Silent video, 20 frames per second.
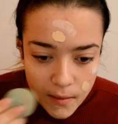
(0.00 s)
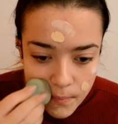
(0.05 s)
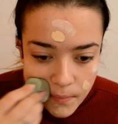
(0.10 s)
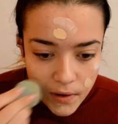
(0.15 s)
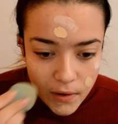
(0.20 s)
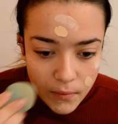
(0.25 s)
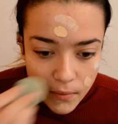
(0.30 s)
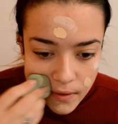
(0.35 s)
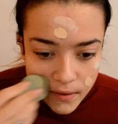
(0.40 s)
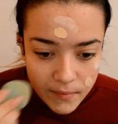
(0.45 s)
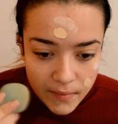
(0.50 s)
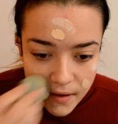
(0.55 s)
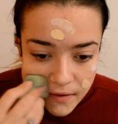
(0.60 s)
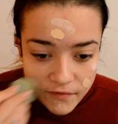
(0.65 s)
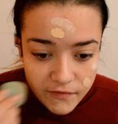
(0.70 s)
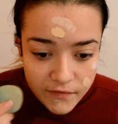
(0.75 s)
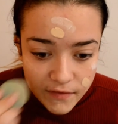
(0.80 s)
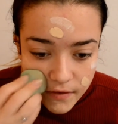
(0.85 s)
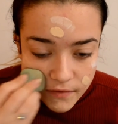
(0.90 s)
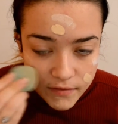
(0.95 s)
but one of my
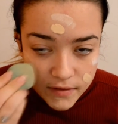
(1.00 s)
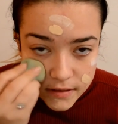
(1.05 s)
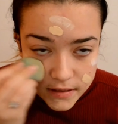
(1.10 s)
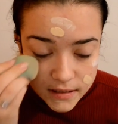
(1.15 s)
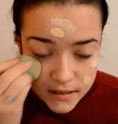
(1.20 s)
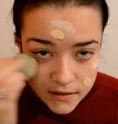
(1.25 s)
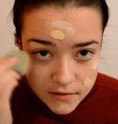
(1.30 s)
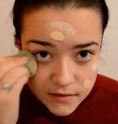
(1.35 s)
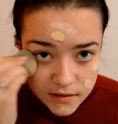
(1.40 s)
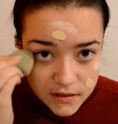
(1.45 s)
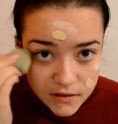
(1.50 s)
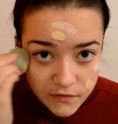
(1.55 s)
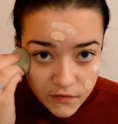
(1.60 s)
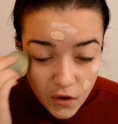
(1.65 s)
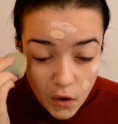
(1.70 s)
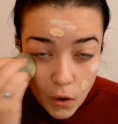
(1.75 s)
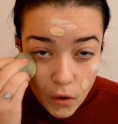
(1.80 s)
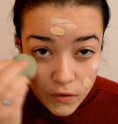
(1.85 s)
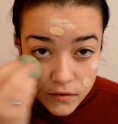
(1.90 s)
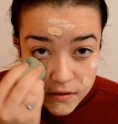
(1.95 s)
favorite series of
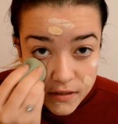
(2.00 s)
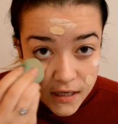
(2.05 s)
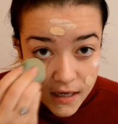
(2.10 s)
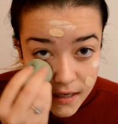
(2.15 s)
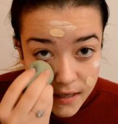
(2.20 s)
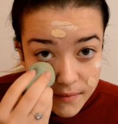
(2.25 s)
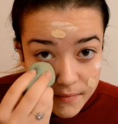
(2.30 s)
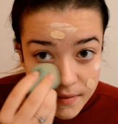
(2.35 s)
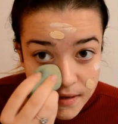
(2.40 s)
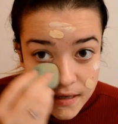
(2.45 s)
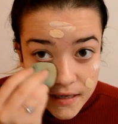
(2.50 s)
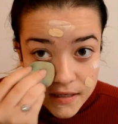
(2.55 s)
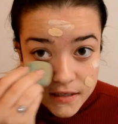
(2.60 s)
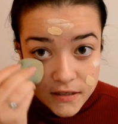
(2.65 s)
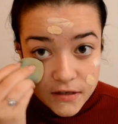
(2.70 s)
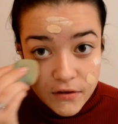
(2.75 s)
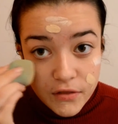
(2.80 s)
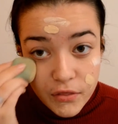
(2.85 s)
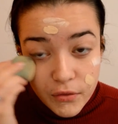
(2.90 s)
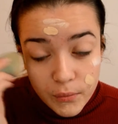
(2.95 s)
all time
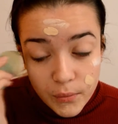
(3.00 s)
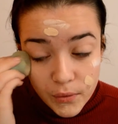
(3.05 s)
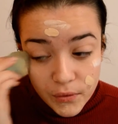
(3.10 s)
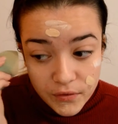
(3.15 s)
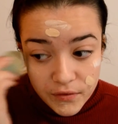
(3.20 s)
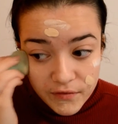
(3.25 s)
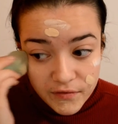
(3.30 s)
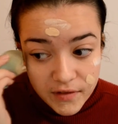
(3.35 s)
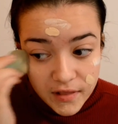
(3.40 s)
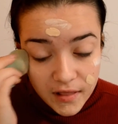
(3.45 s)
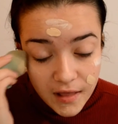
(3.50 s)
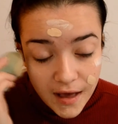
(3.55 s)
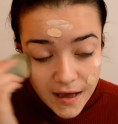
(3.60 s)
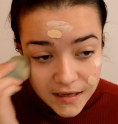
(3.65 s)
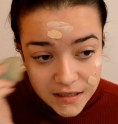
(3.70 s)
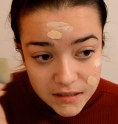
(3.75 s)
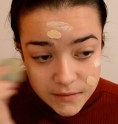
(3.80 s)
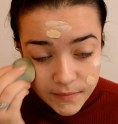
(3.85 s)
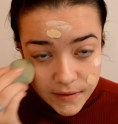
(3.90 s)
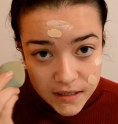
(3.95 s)
is Throne of
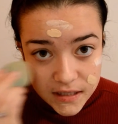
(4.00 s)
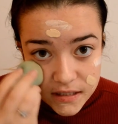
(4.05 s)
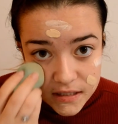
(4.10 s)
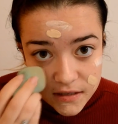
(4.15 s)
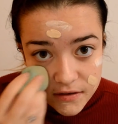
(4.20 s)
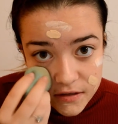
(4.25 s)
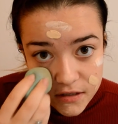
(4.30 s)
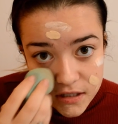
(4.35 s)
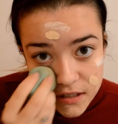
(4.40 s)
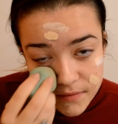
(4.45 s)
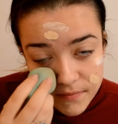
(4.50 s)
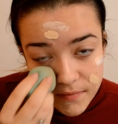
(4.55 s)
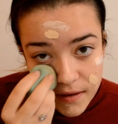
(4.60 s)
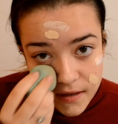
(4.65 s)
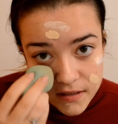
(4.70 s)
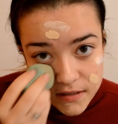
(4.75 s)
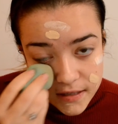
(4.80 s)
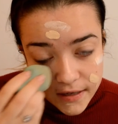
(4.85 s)
Glass by Sarah J. Maas.